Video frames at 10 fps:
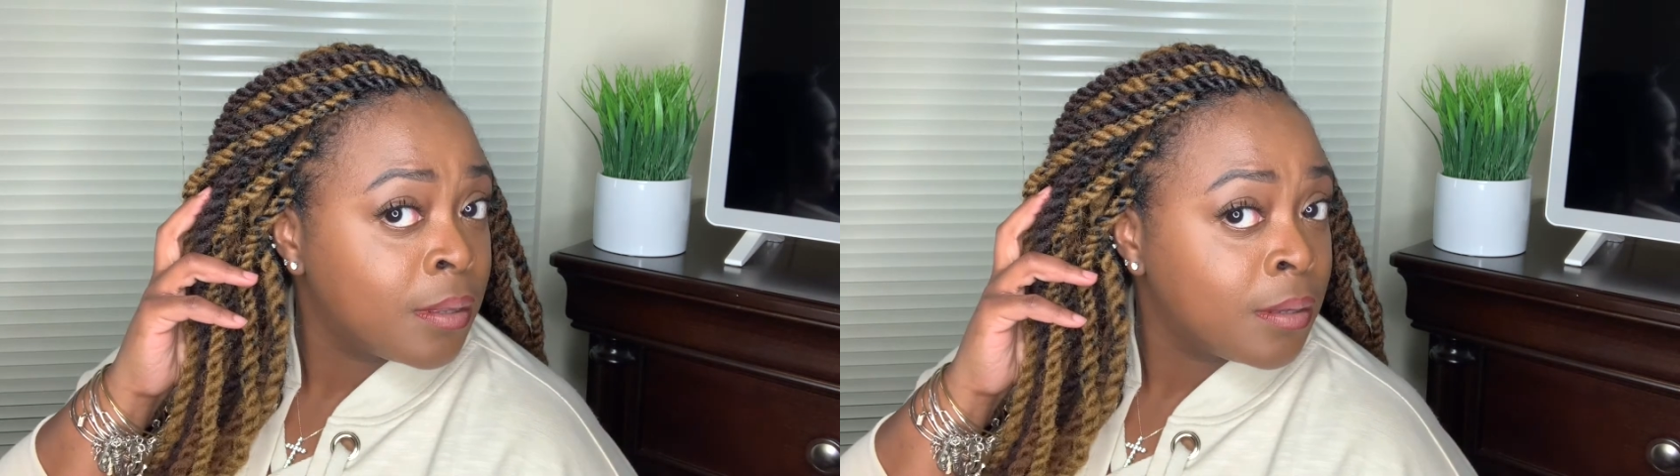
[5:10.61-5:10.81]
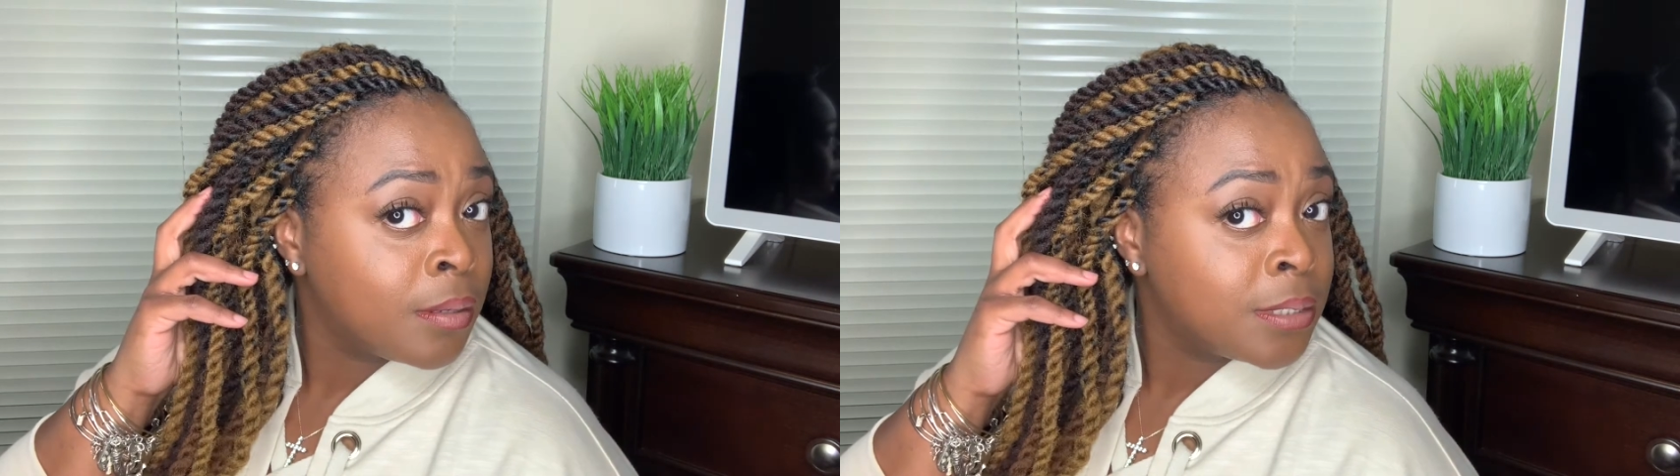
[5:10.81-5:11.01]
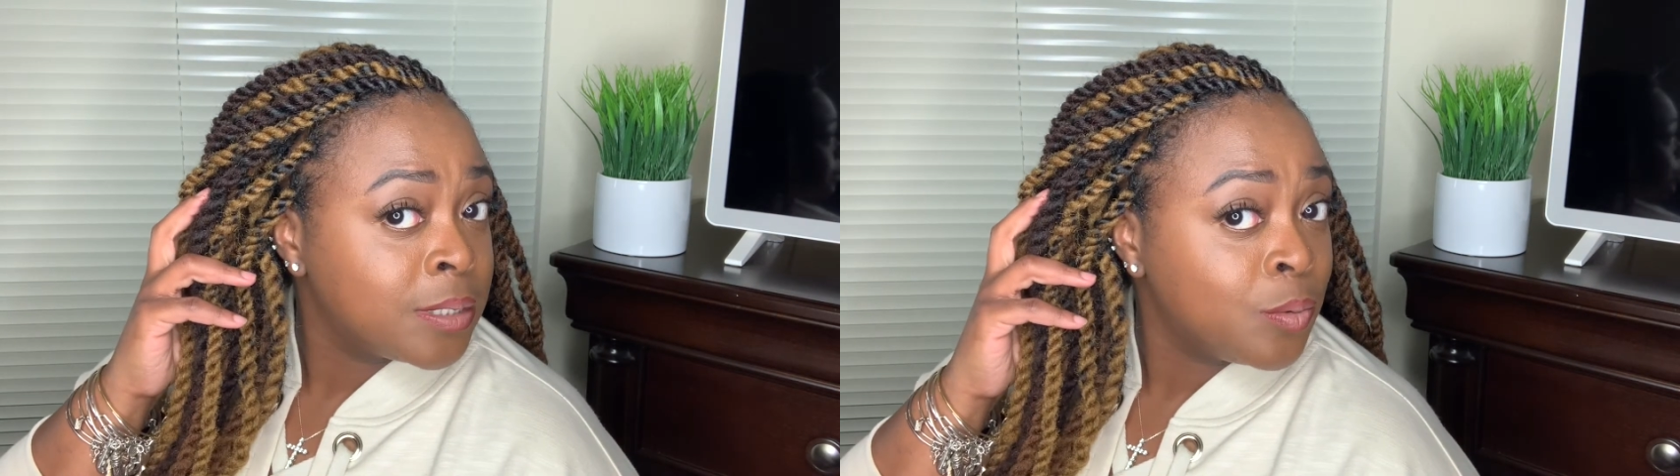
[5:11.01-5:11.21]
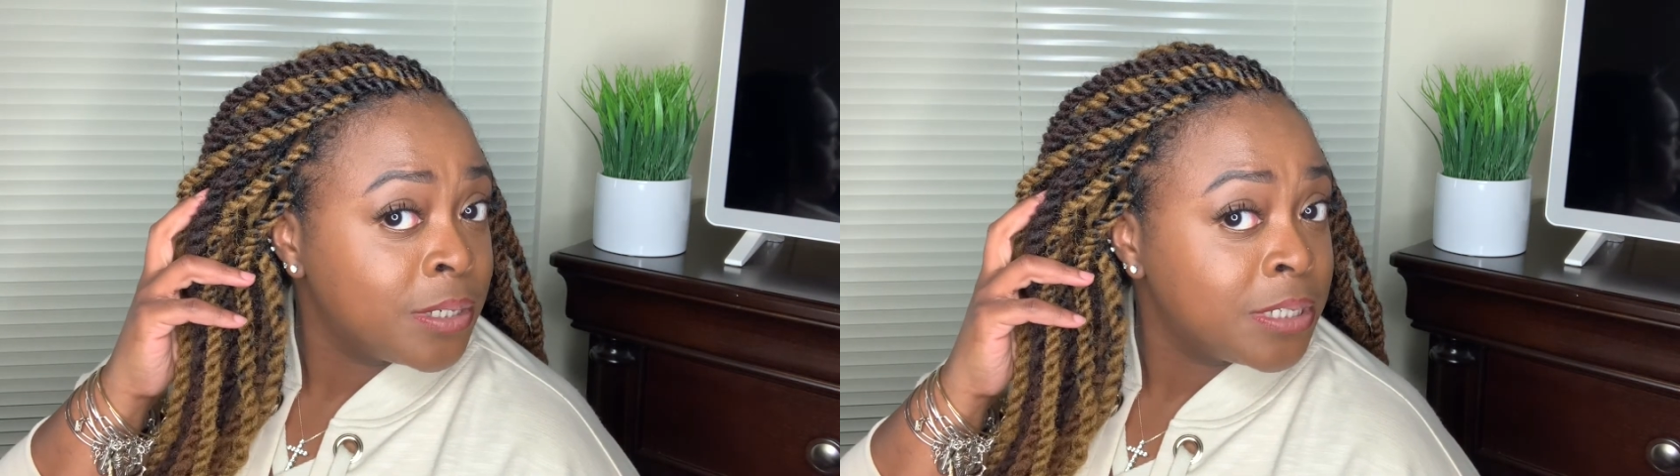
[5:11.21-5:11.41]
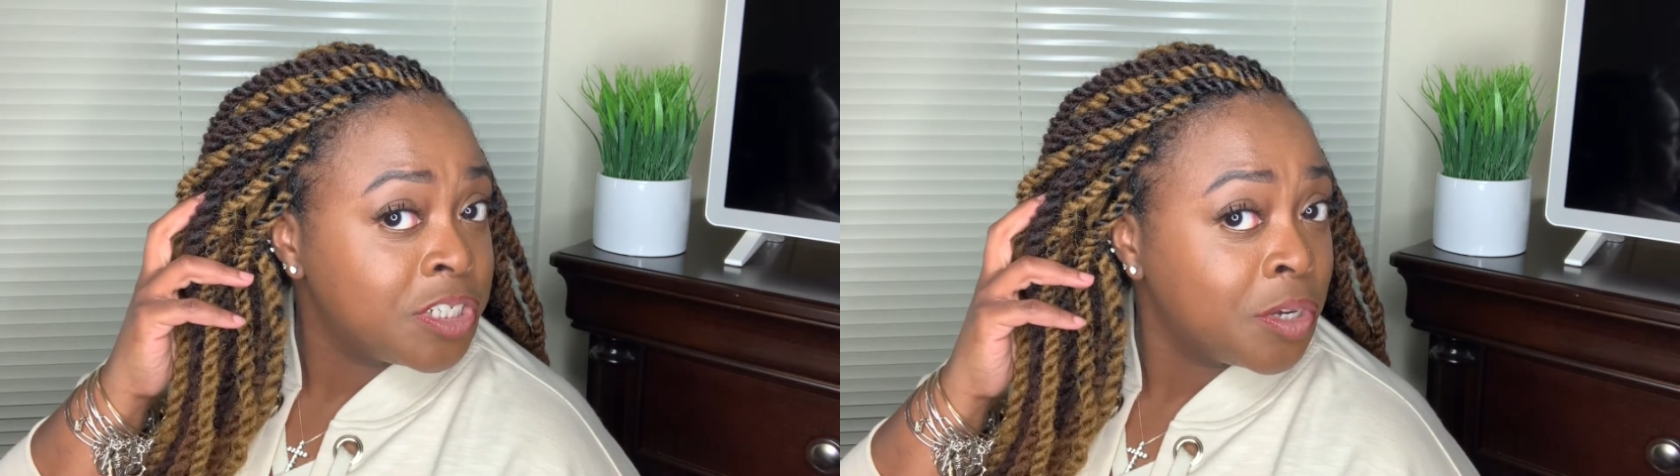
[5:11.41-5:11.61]
Just wanted
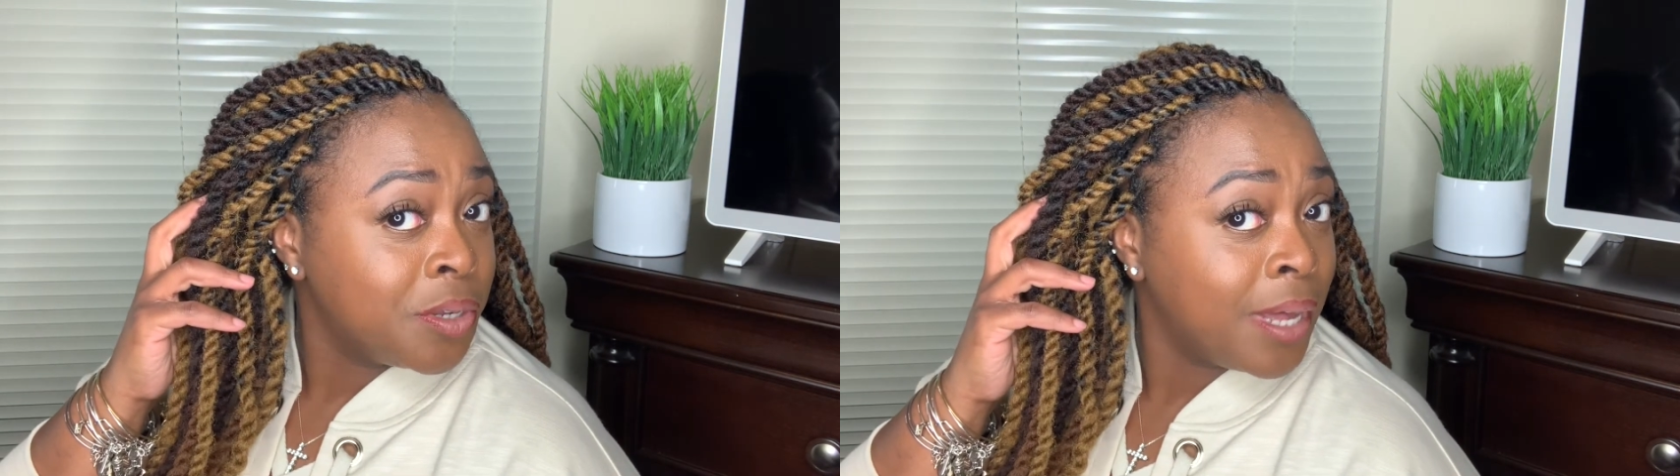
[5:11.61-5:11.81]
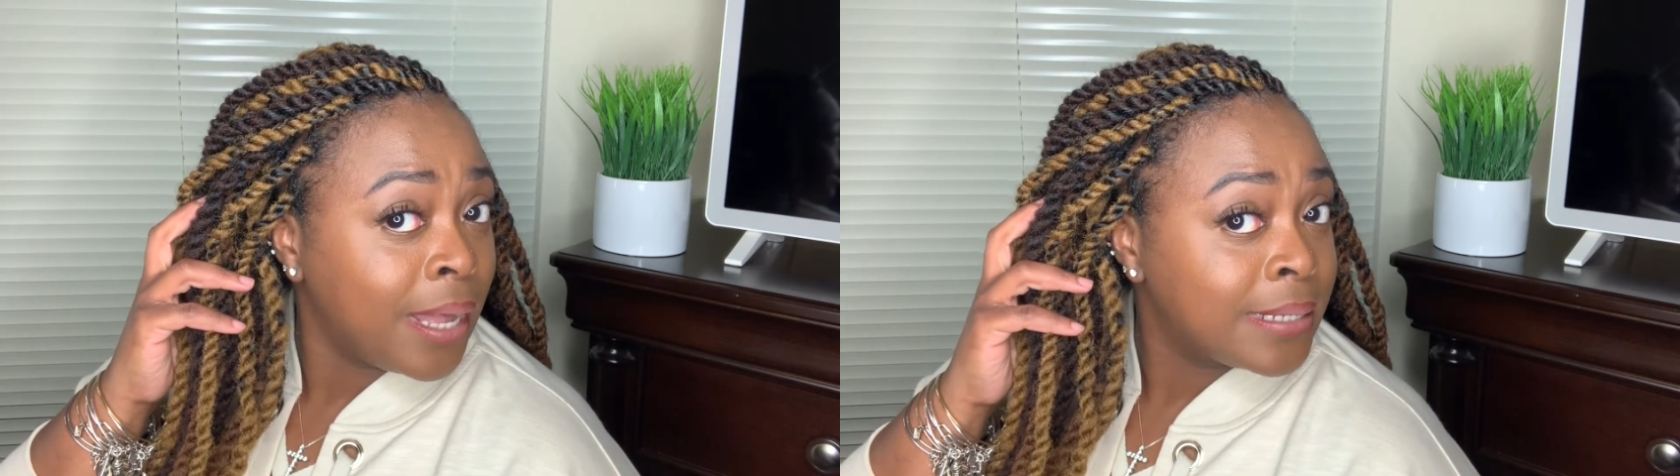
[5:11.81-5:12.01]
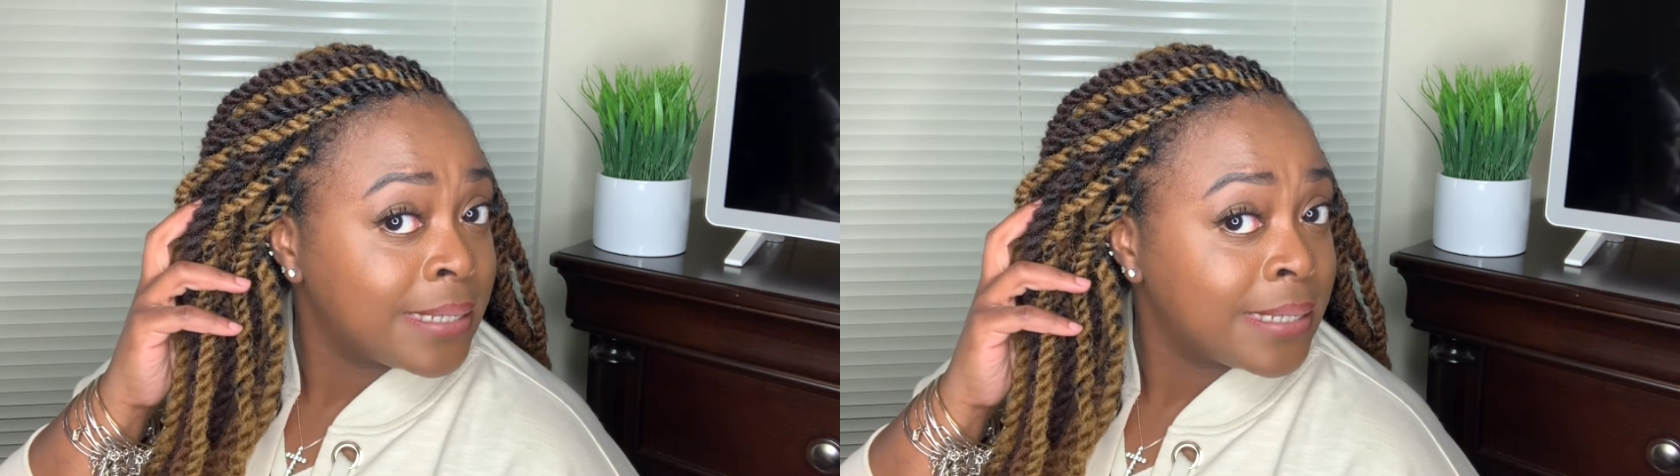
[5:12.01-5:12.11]
to show you guys